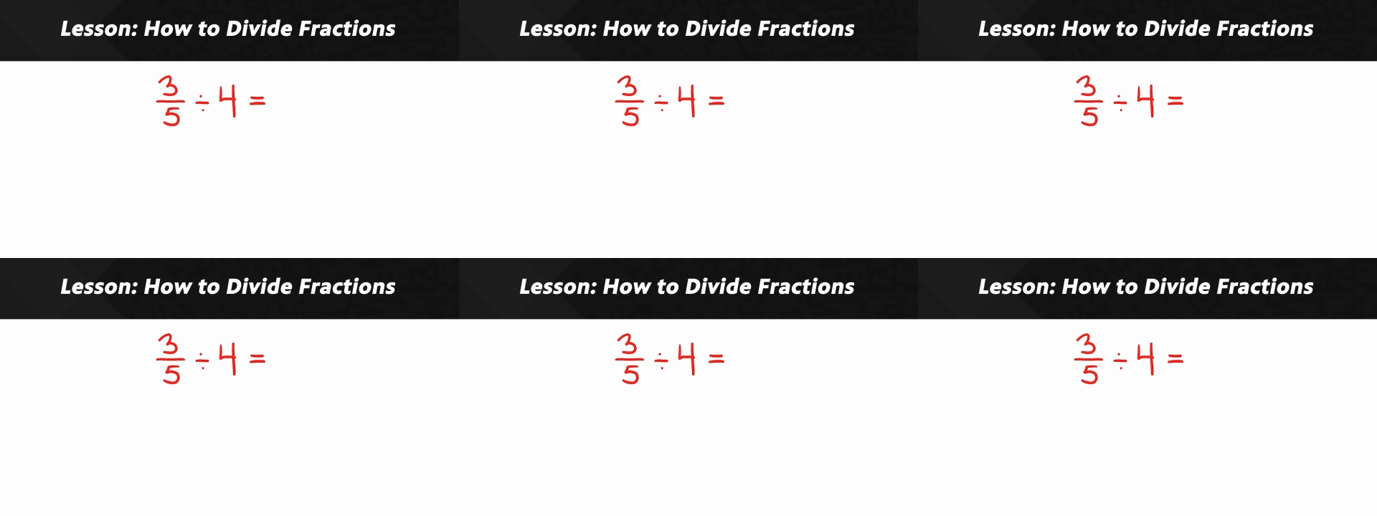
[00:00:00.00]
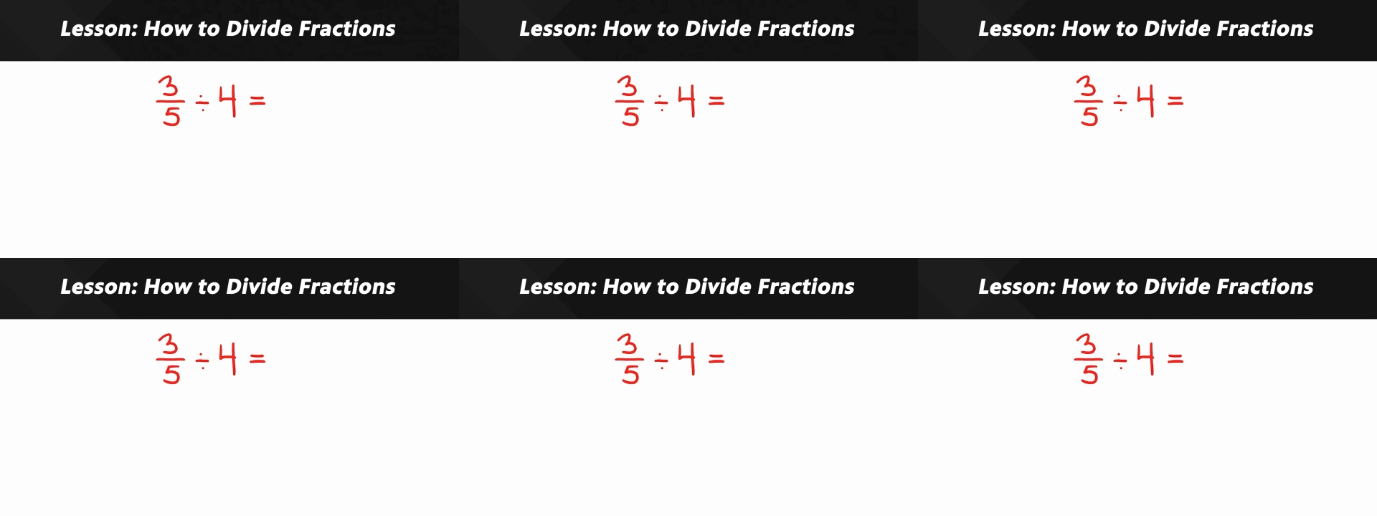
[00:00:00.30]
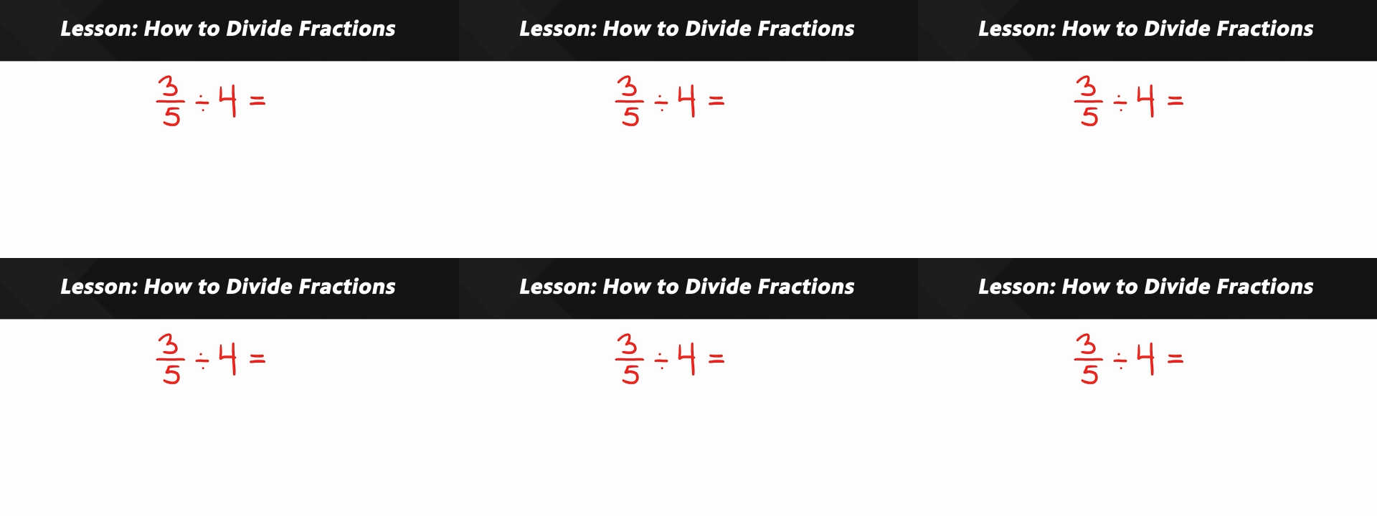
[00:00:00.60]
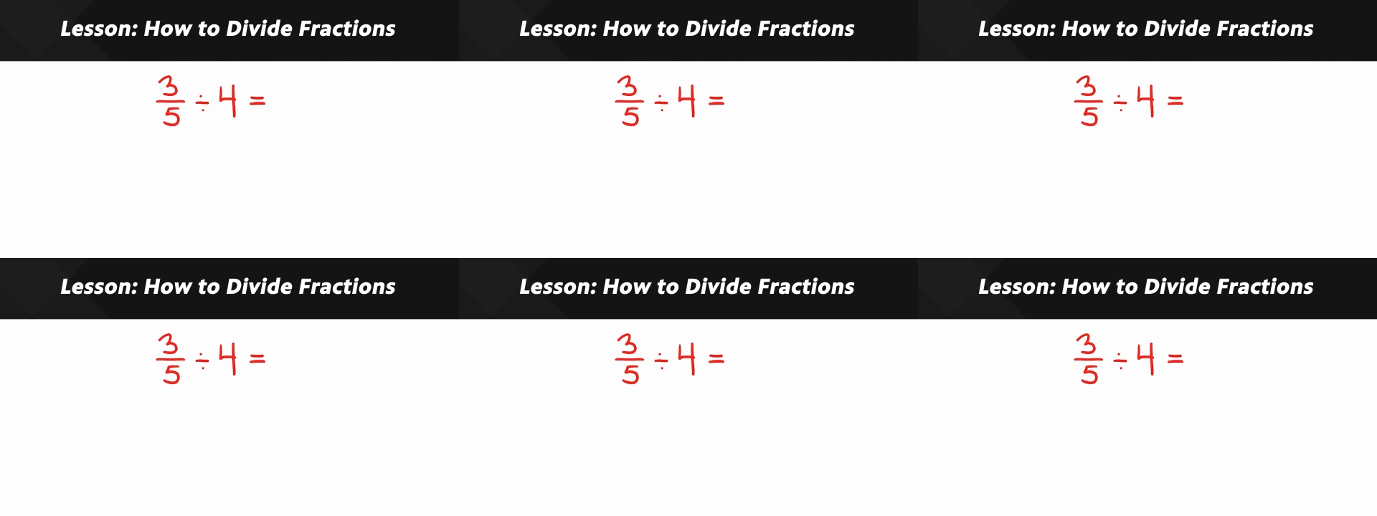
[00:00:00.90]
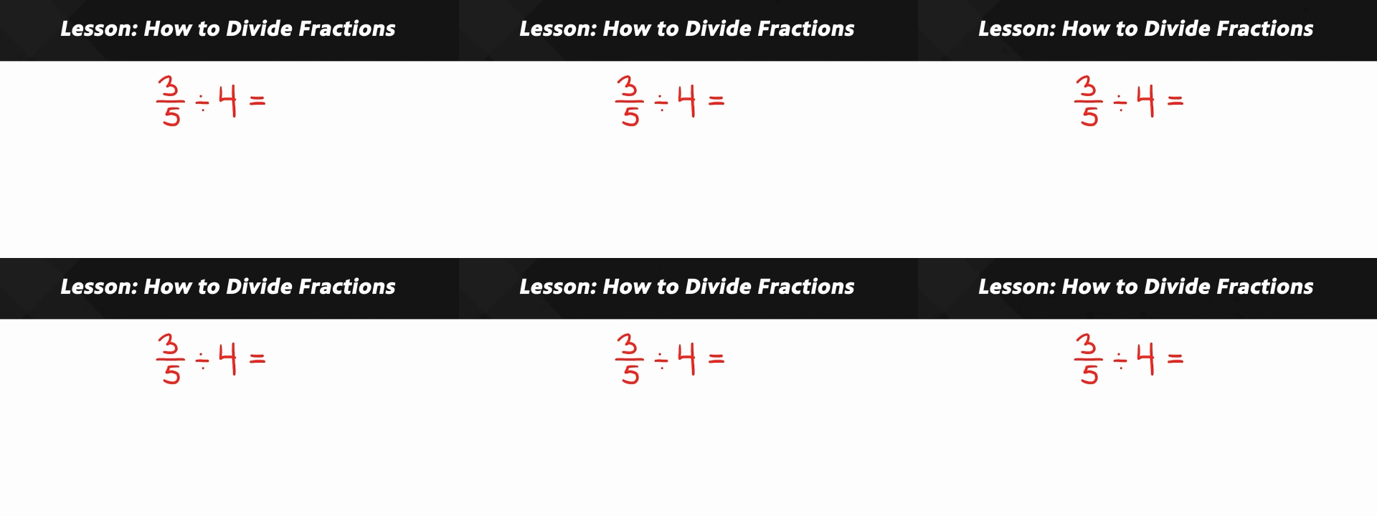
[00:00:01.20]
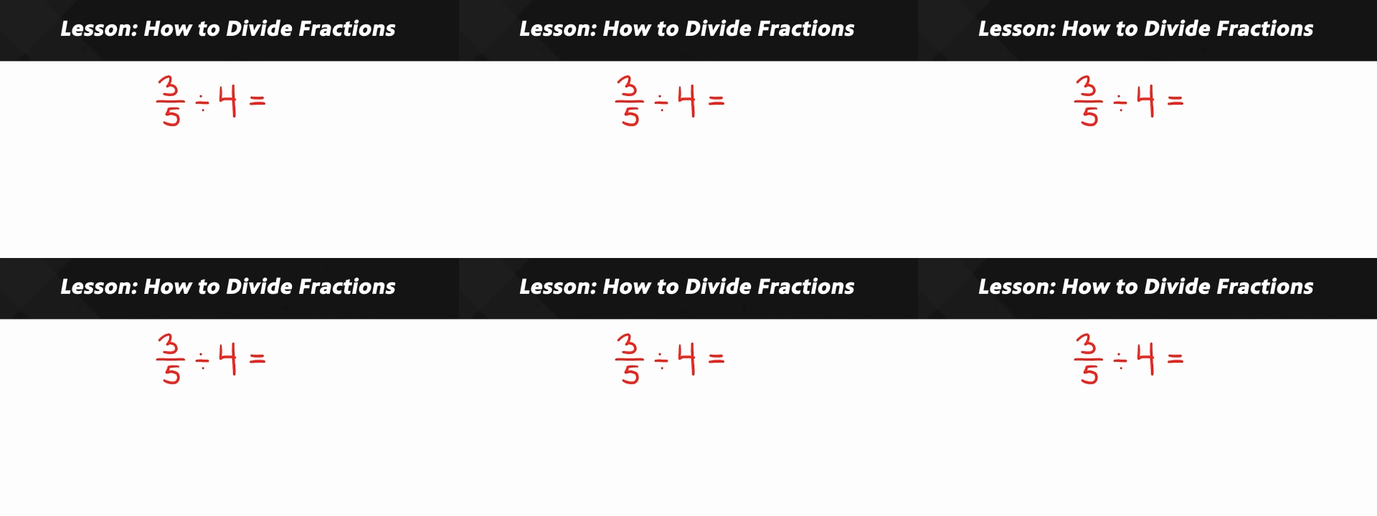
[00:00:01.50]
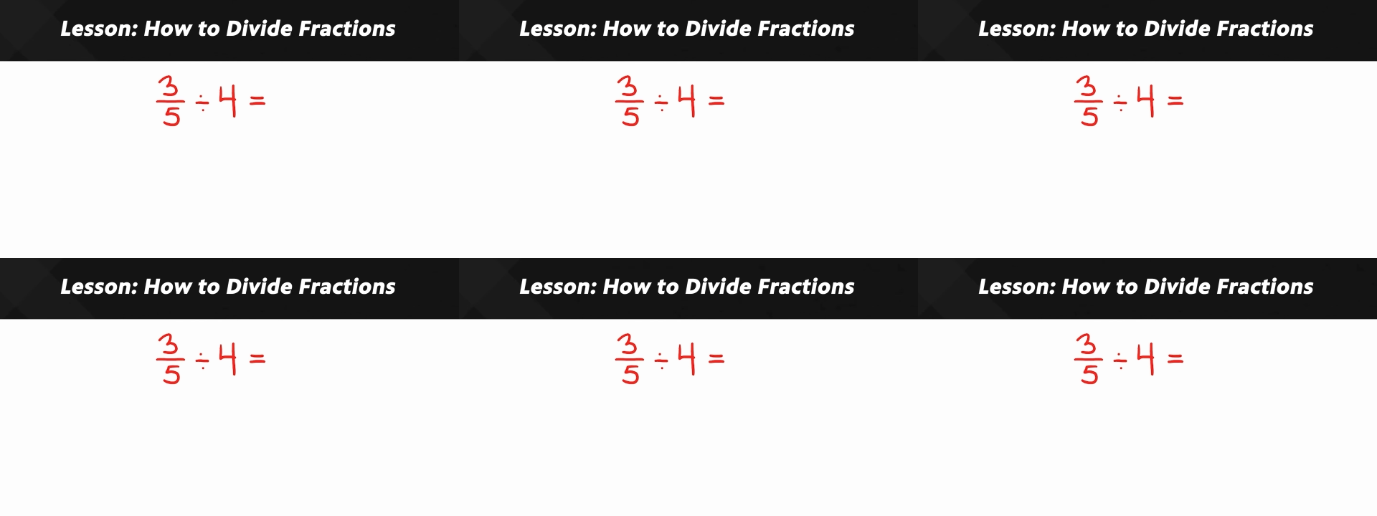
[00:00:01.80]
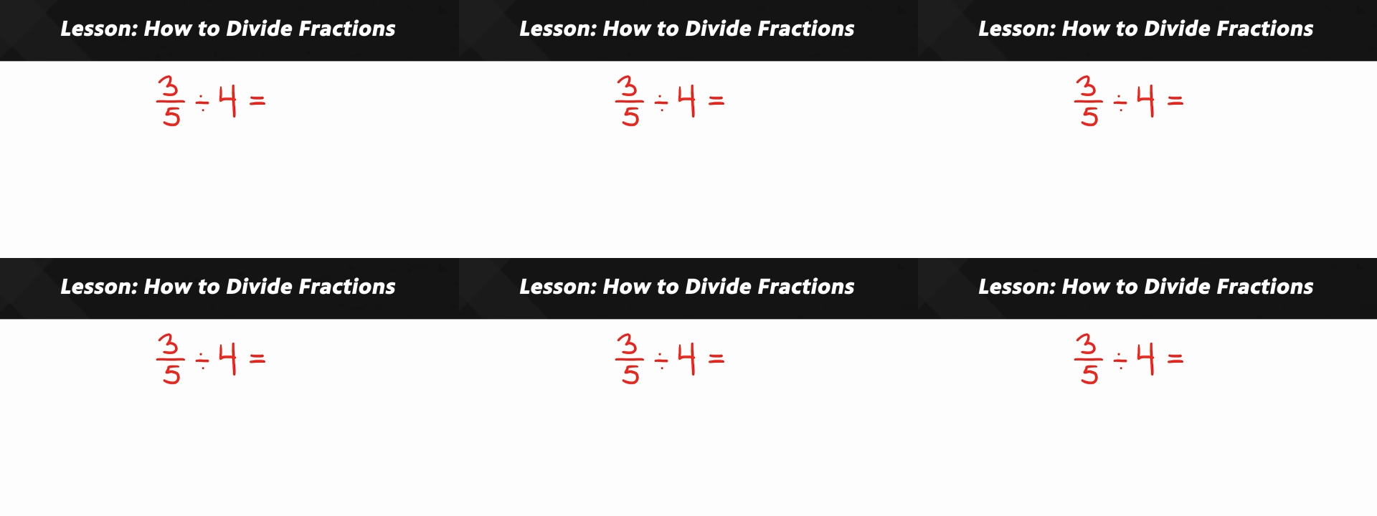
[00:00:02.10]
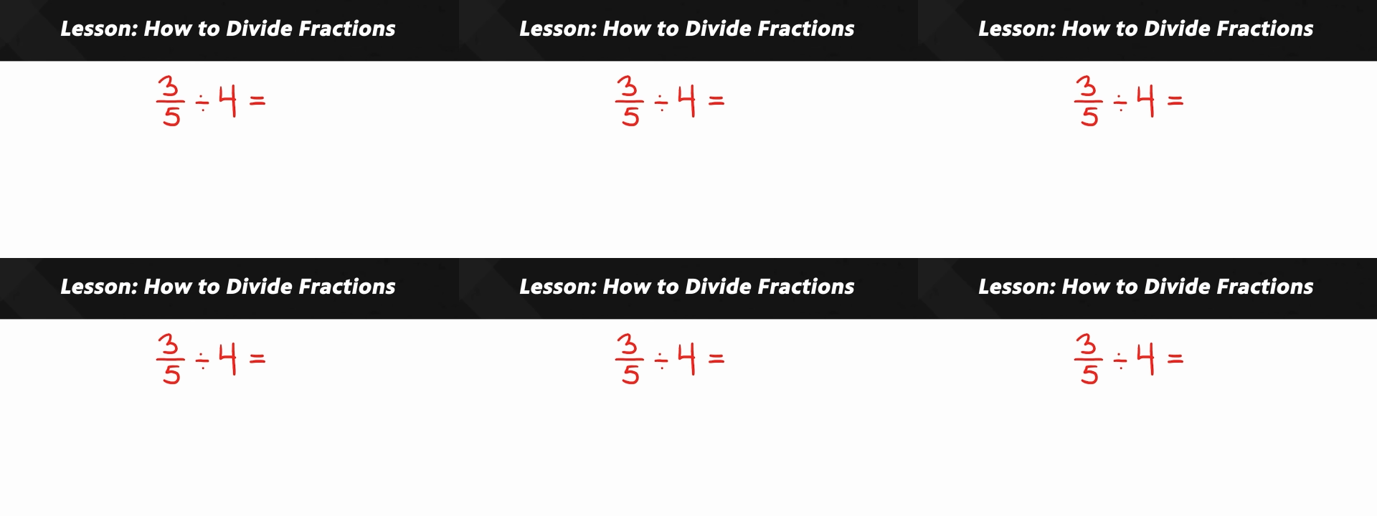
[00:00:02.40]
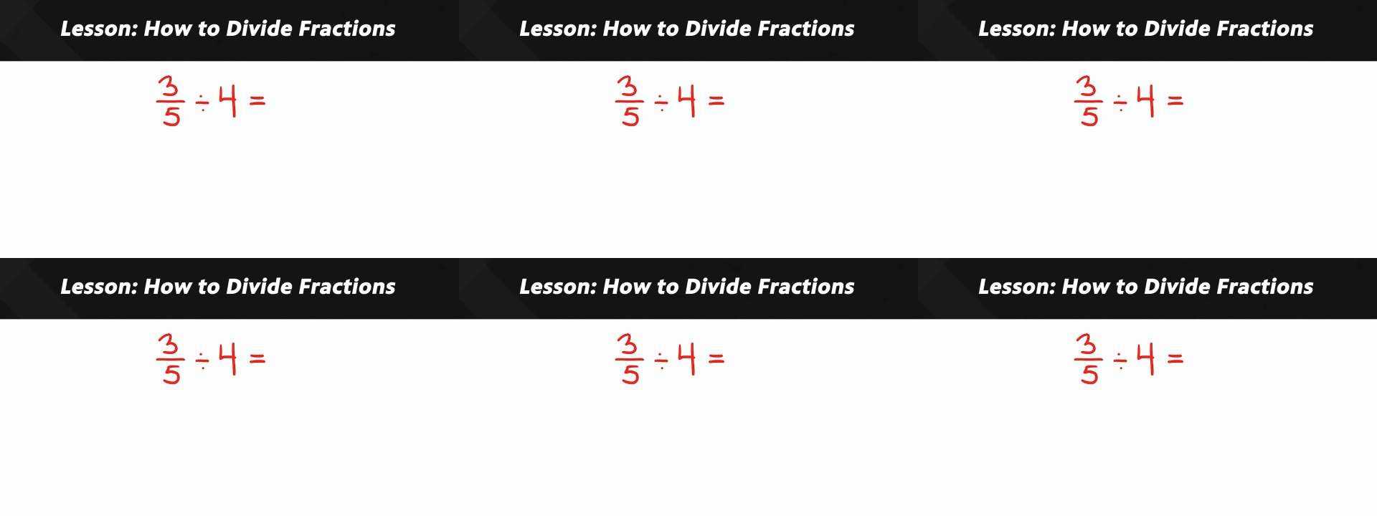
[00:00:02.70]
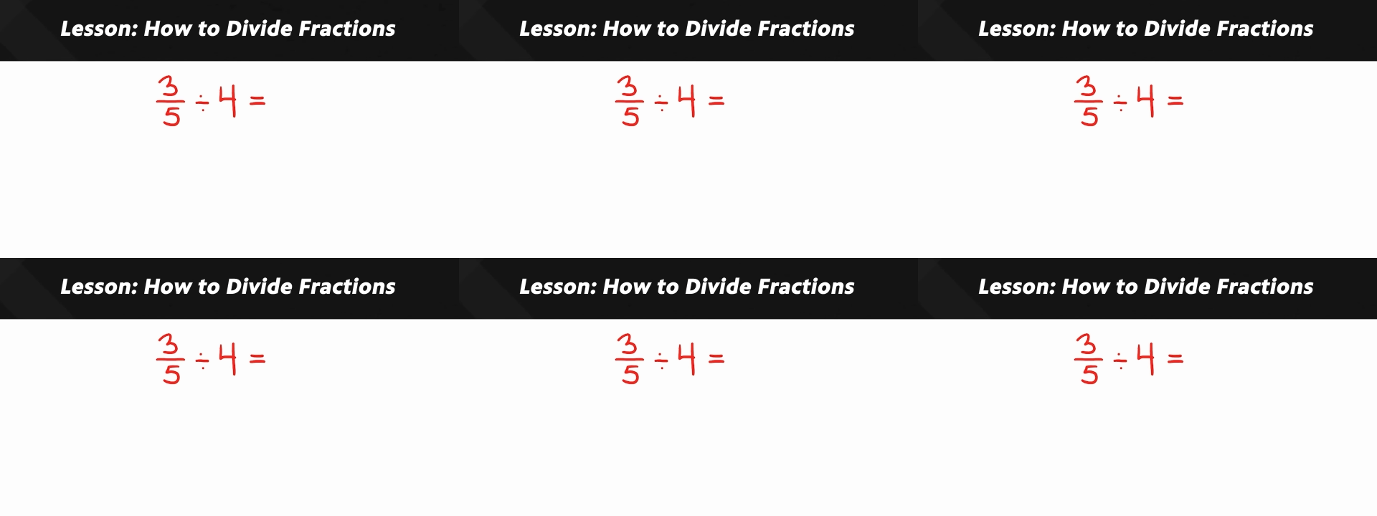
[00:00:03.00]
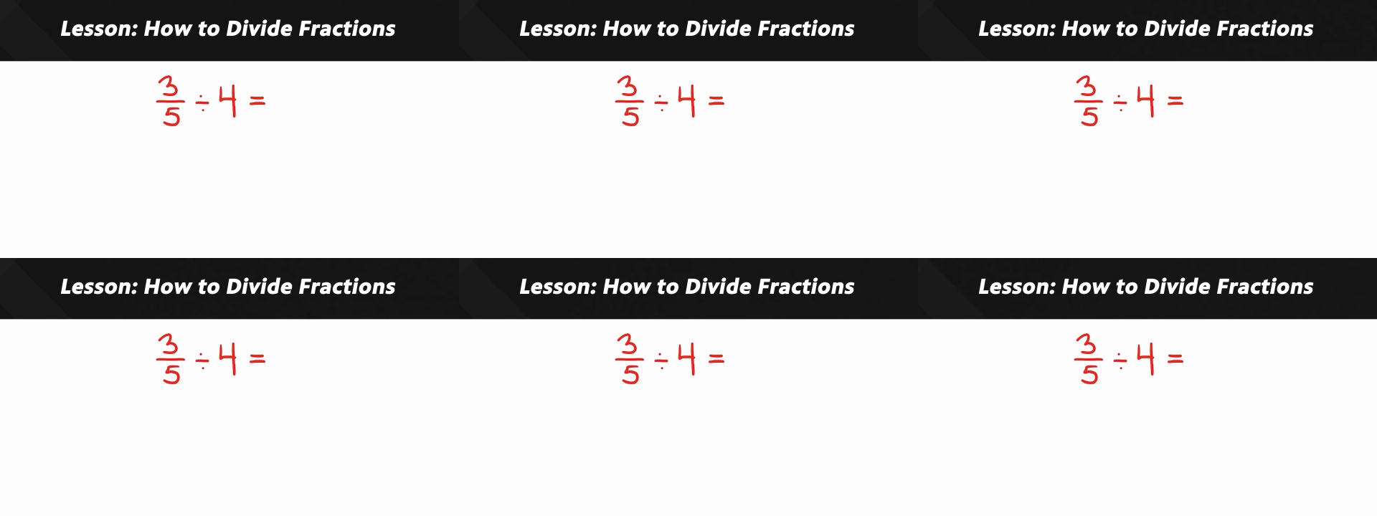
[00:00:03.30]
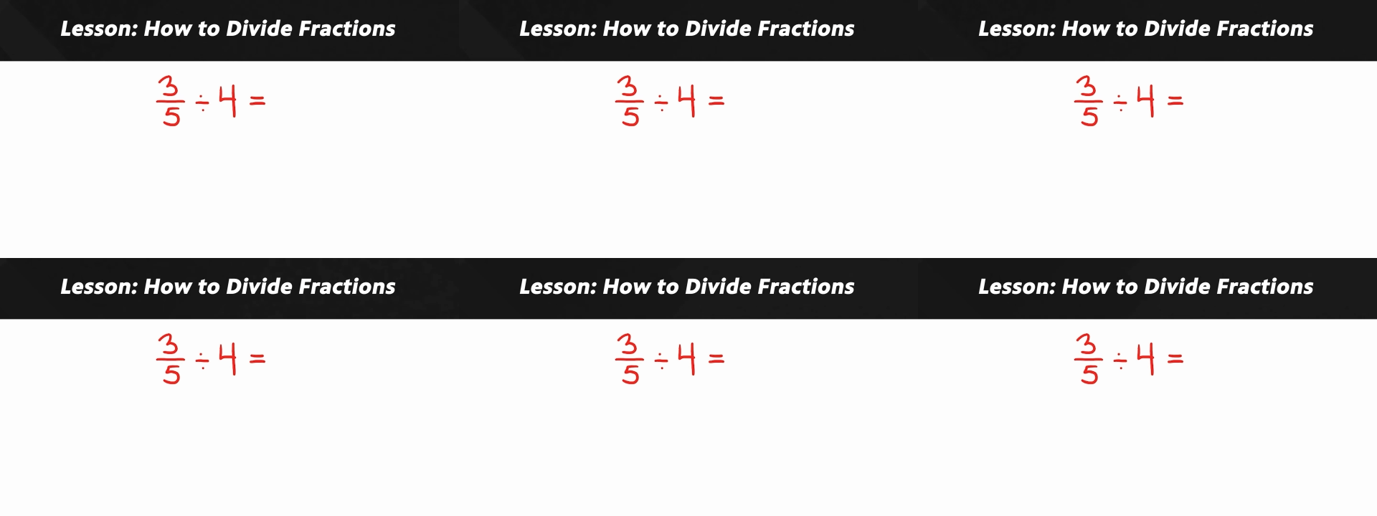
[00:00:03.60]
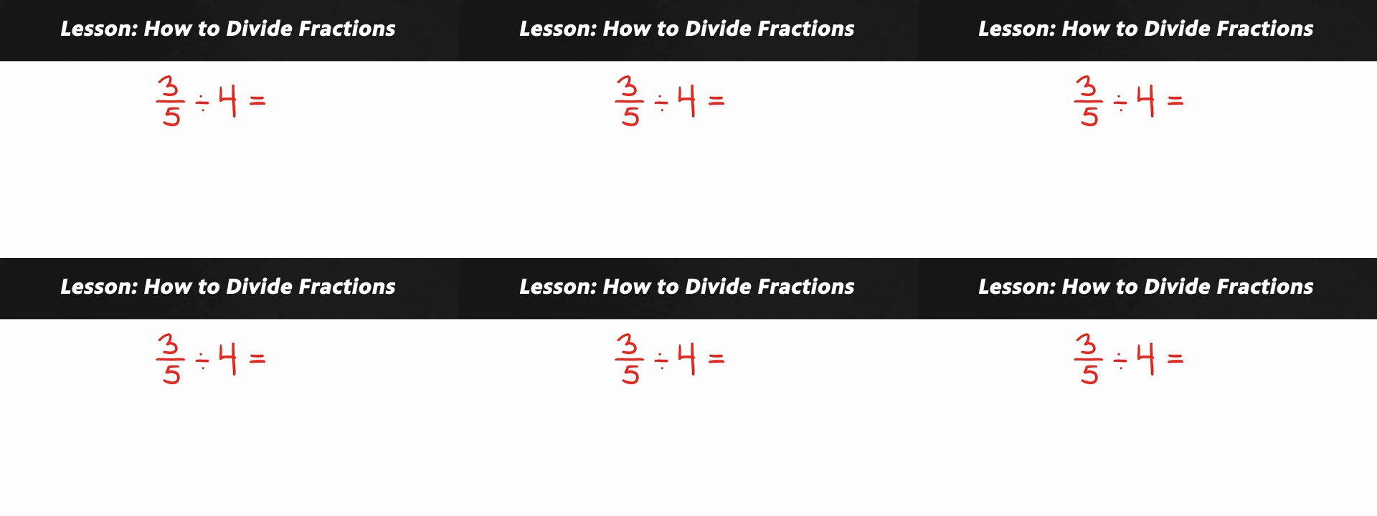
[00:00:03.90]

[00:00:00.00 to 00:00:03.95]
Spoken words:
(no speaker visible)